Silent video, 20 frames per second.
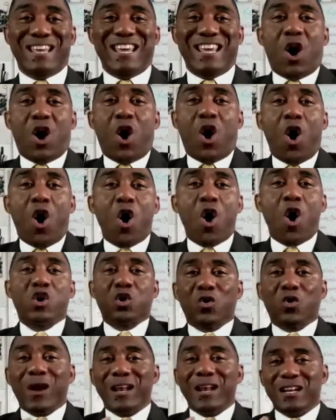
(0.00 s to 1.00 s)
It all
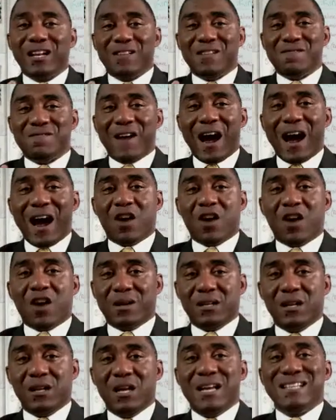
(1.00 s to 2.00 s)
created an
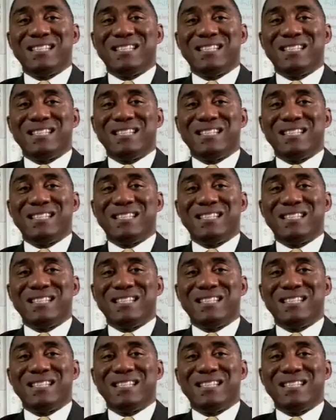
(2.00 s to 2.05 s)
environment.